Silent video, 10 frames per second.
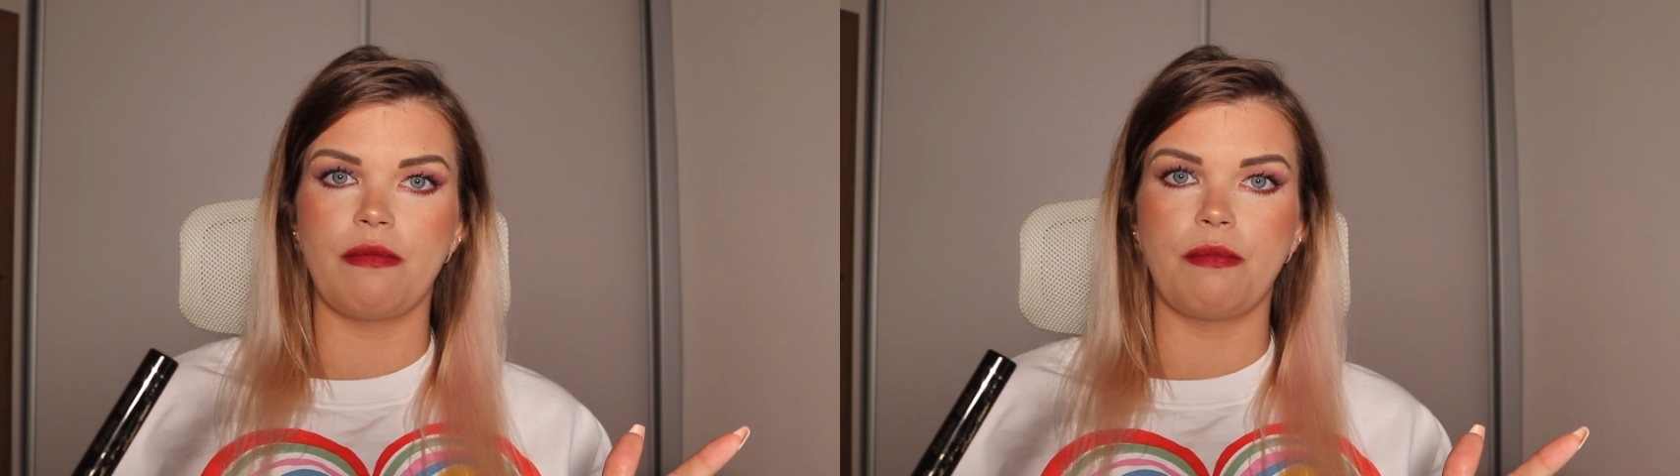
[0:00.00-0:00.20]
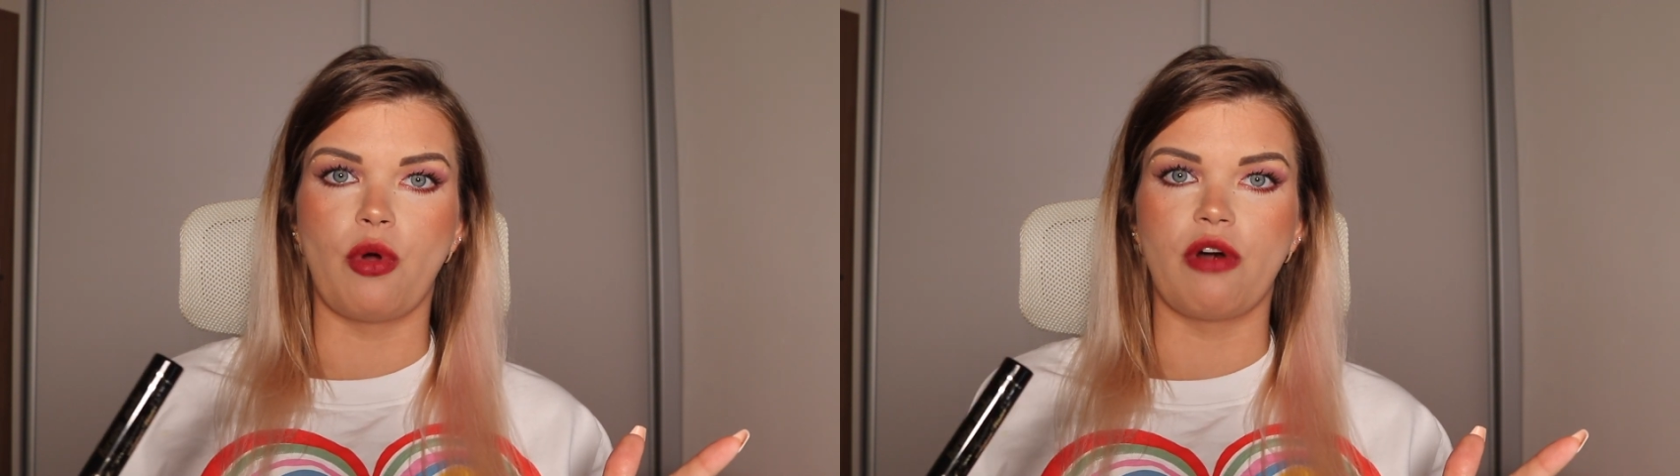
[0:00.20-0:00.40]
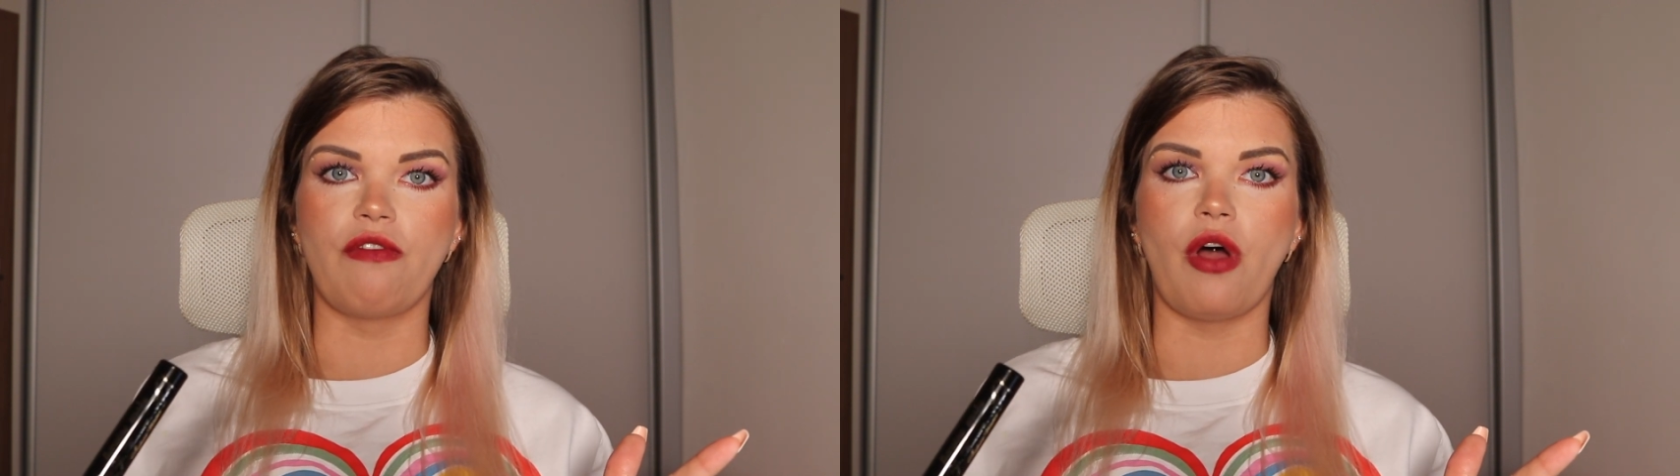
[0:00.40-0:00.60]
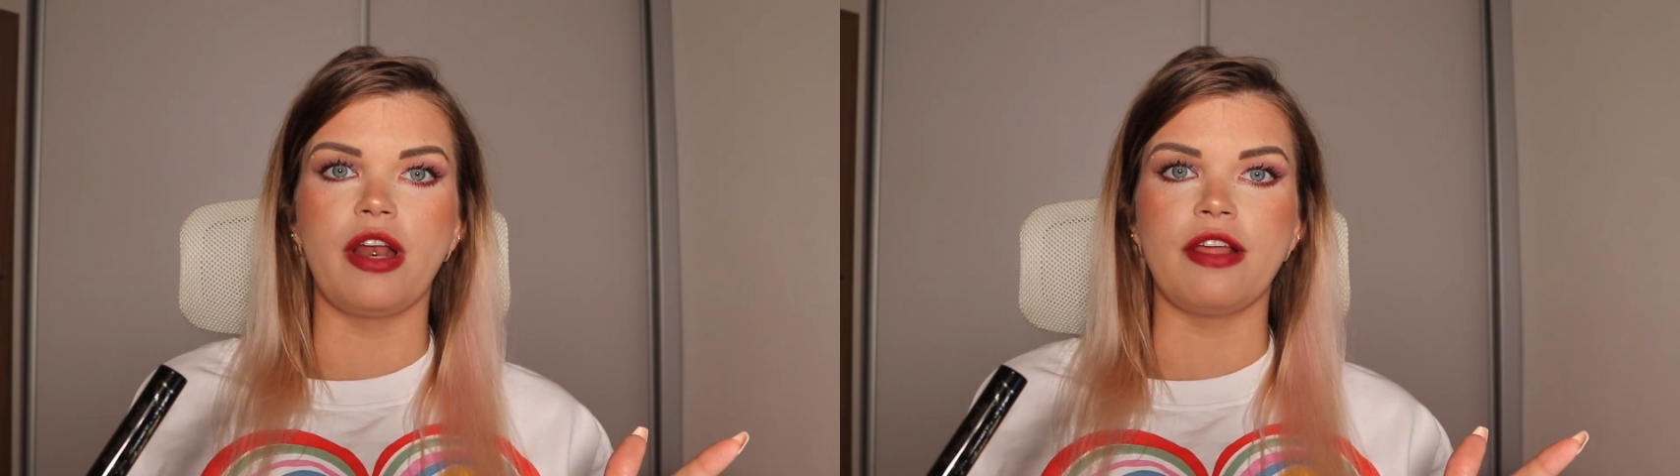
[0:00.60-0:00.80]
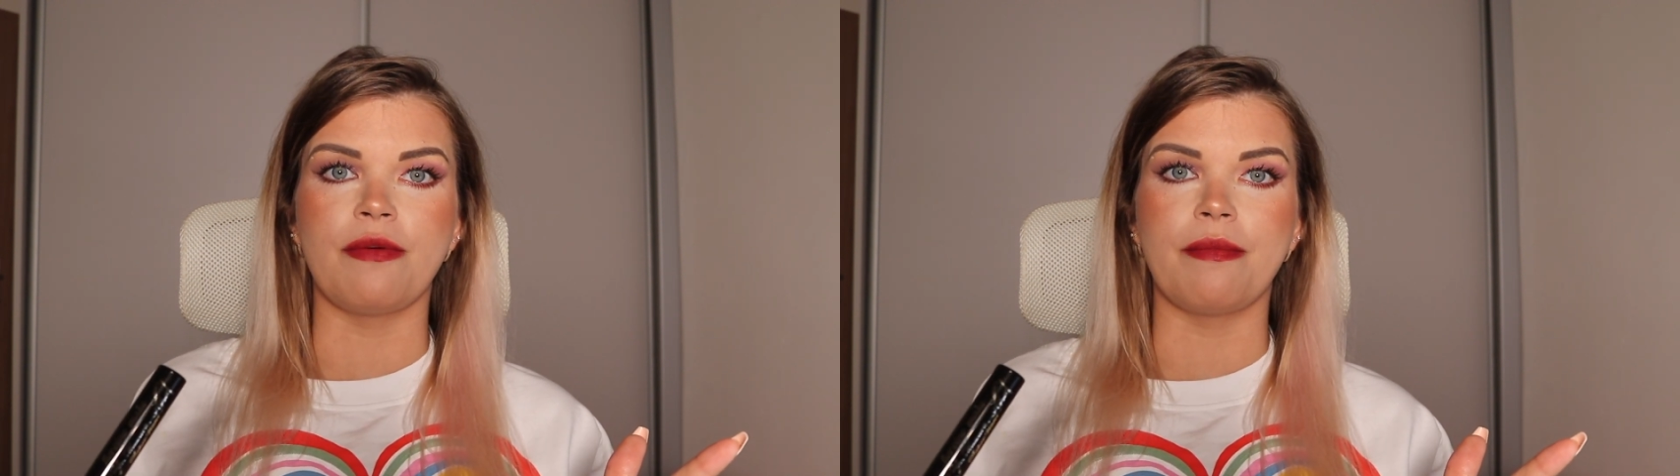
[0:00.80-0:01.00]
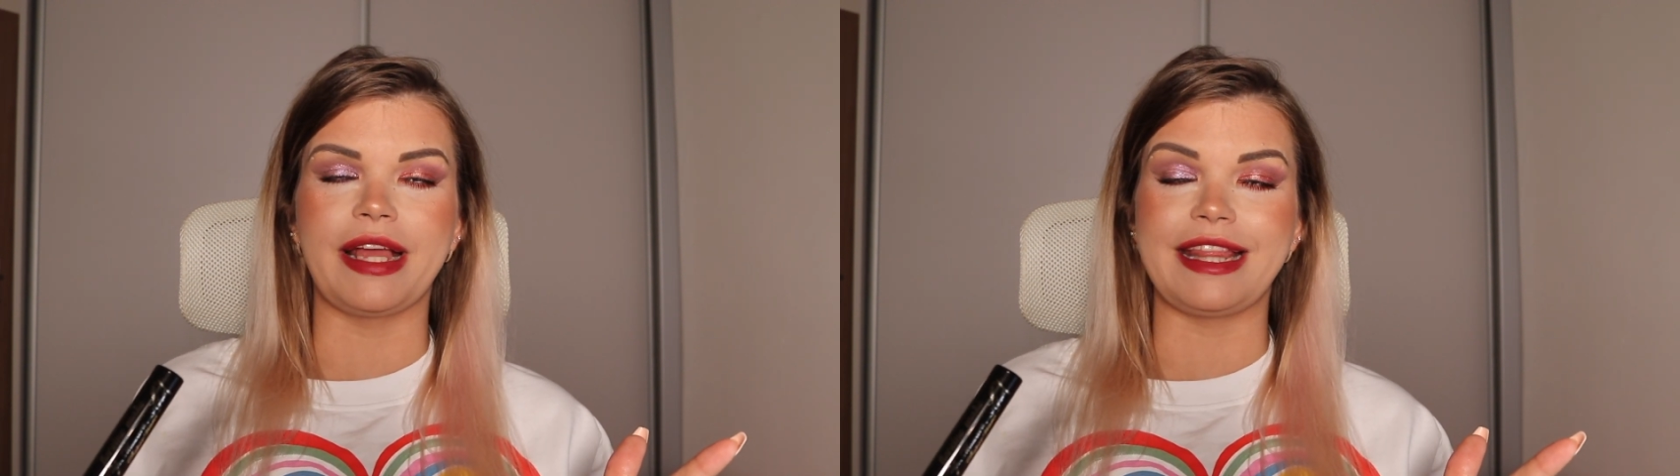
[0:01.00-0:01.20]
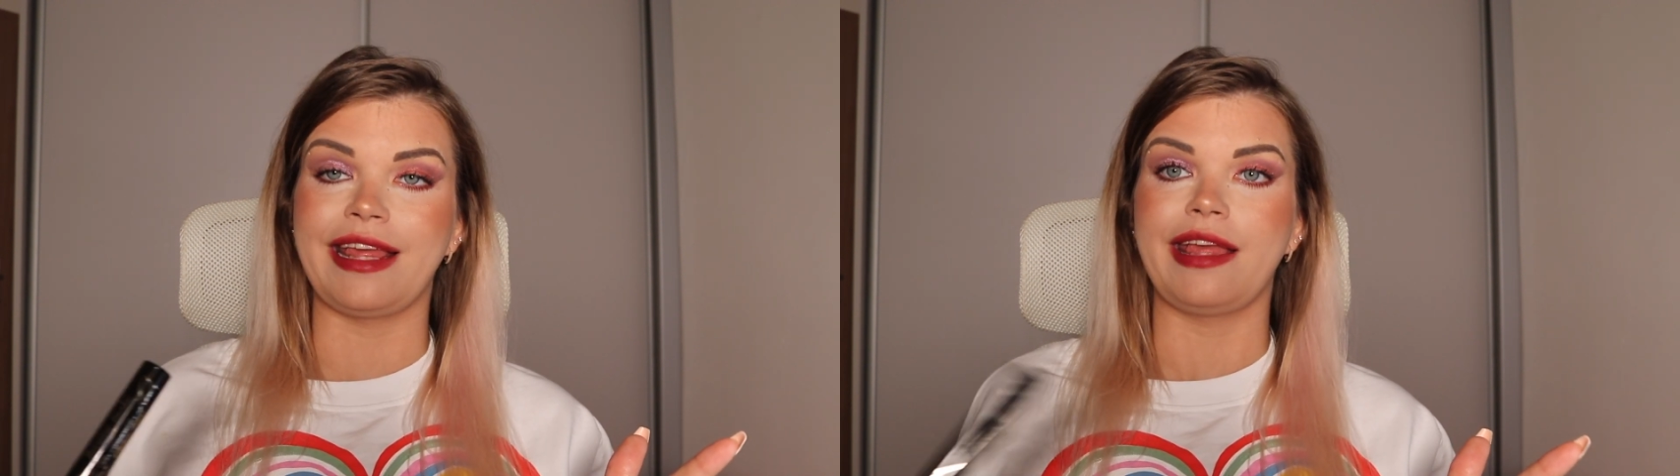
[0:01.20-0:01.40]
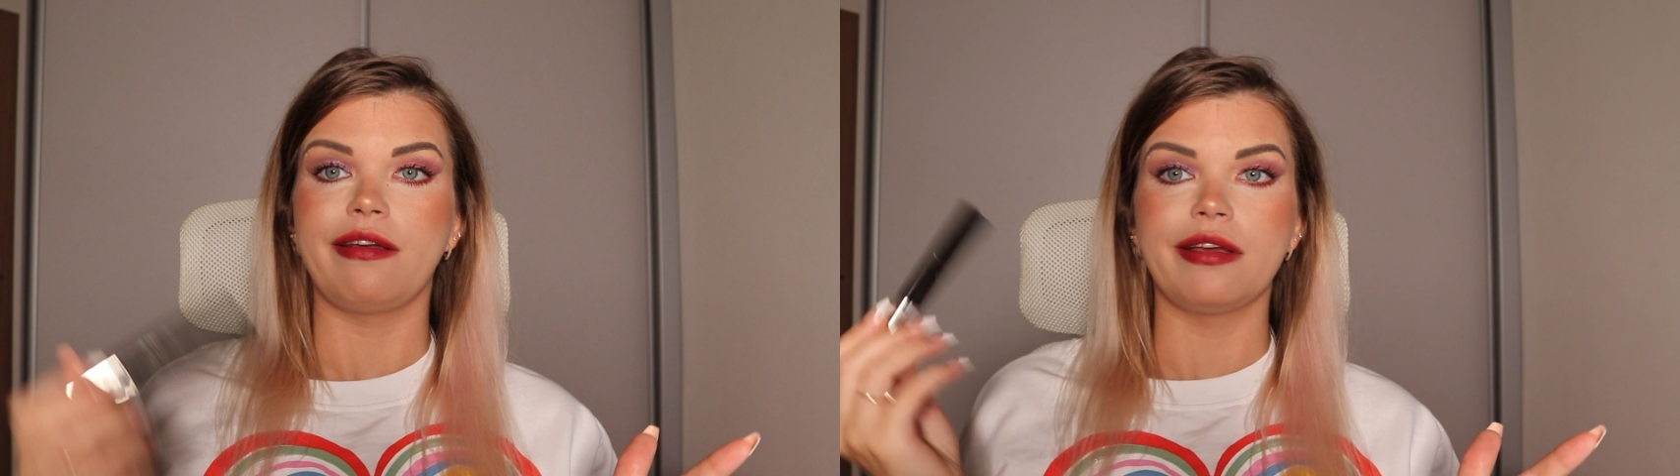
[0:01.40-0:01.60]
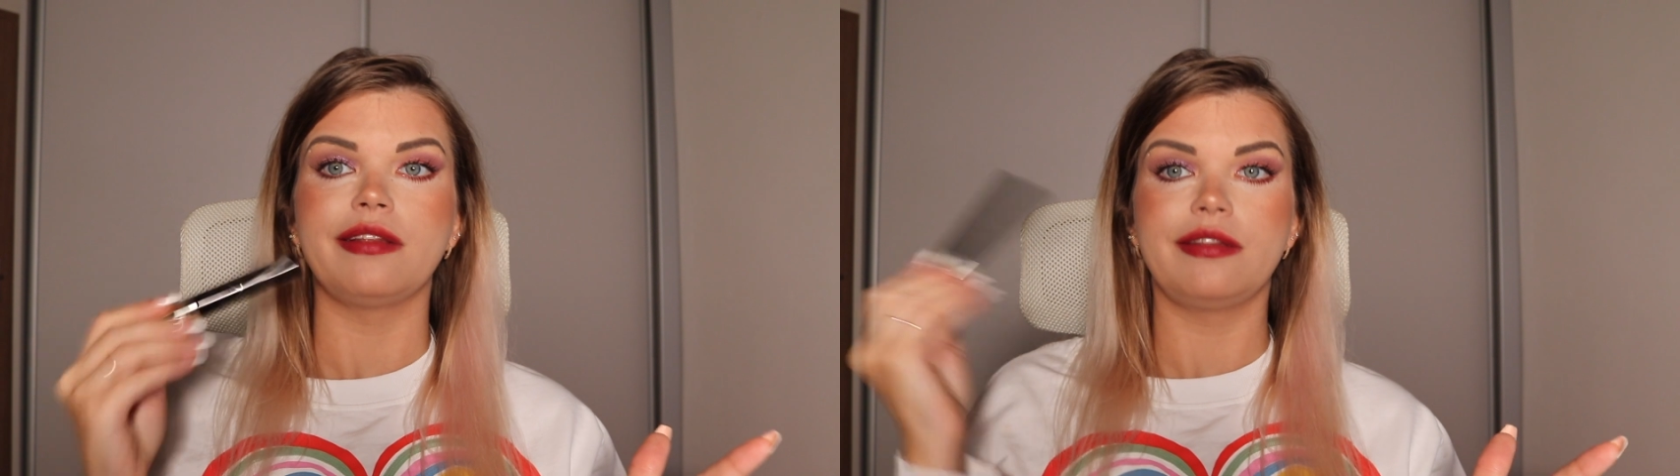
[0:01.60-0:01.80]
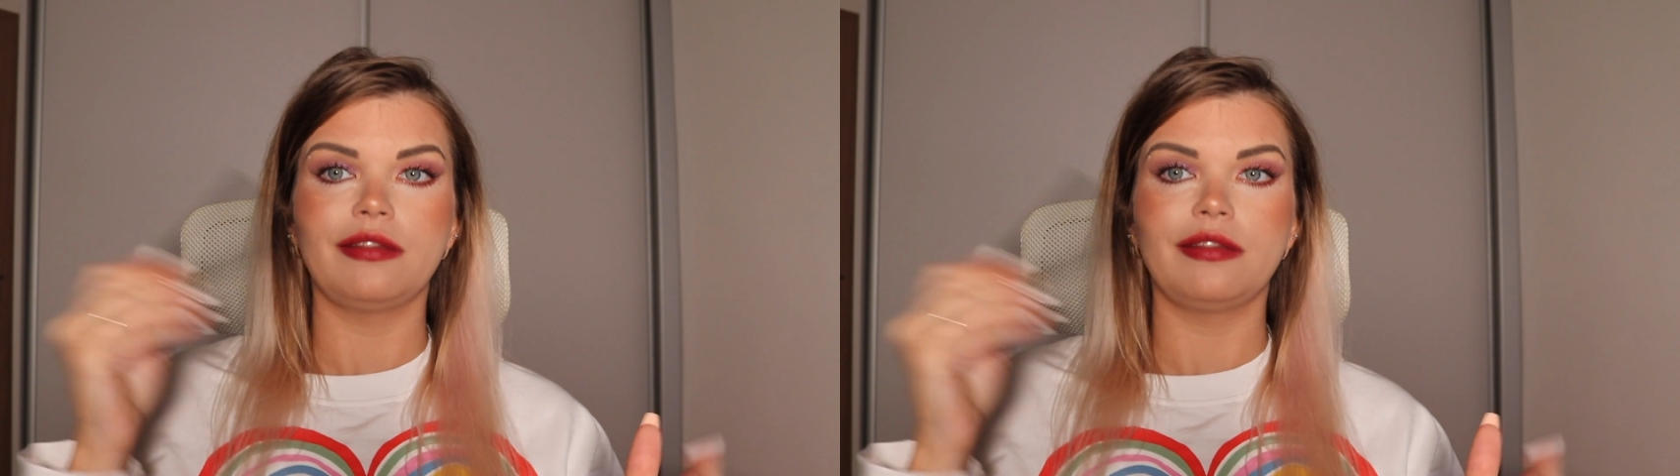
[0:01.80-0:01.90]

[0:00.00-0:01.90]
more volume, I think you could